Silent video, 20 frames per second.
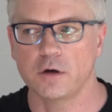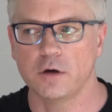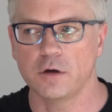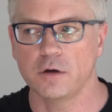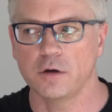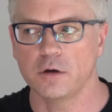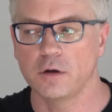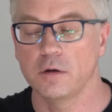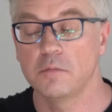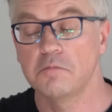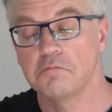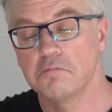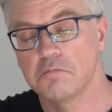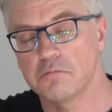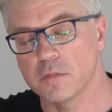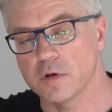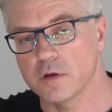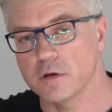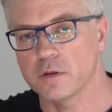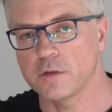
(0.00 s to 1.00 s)
on?
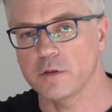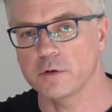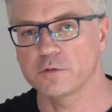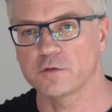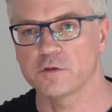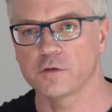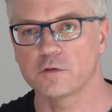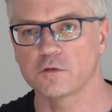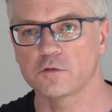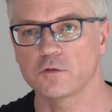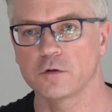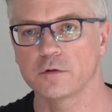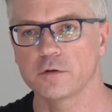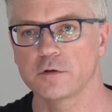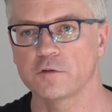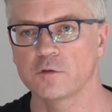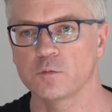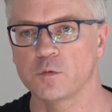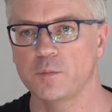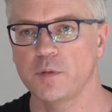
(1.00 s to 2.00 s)
Those are the
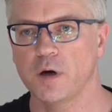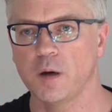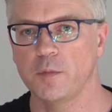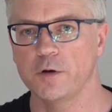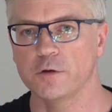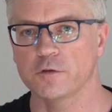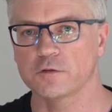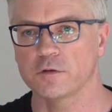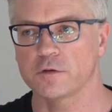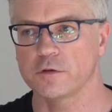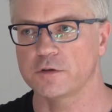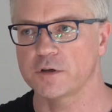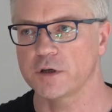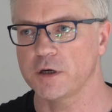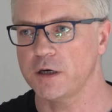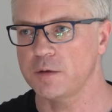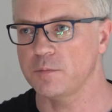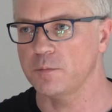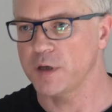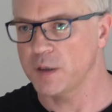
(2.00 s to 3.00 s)
stories that were published at the
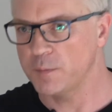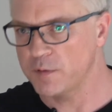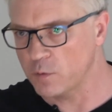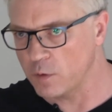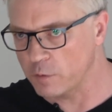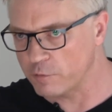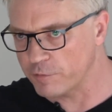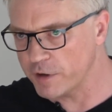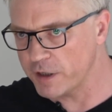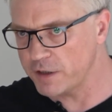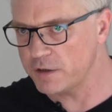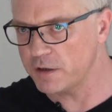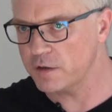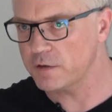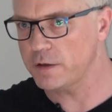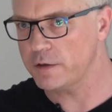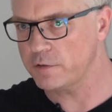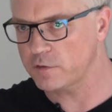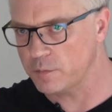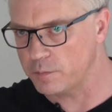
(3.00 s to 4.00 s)
time. People were
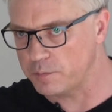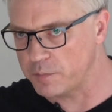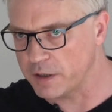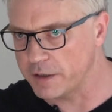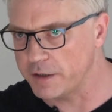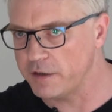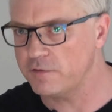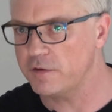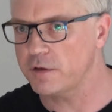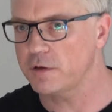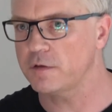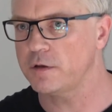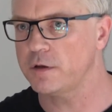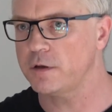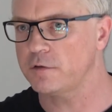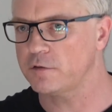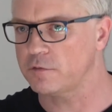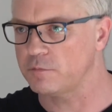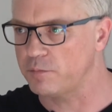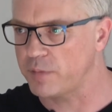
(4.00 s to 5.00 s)
reading this, believing
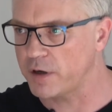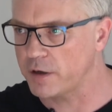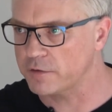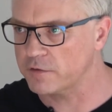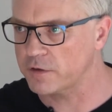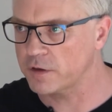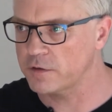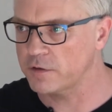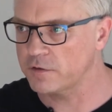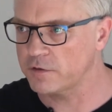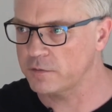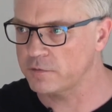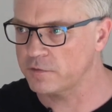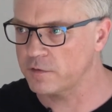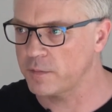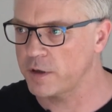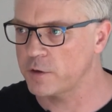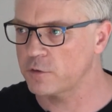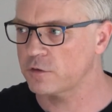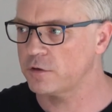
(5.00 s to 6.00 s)
this, and passing this
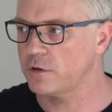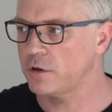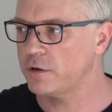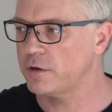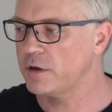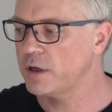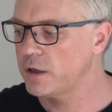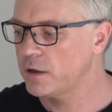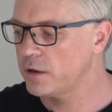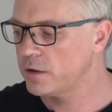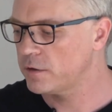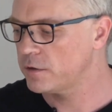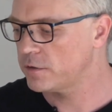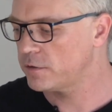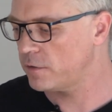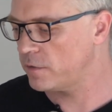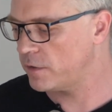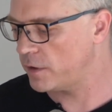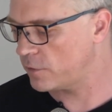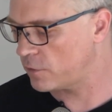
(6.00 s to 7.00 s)
information on
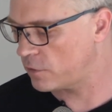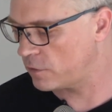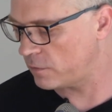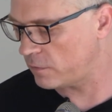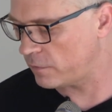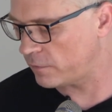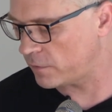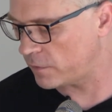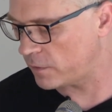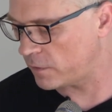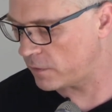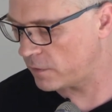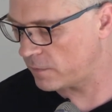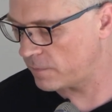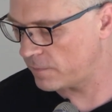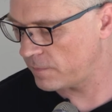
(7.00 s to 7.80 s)
to their children.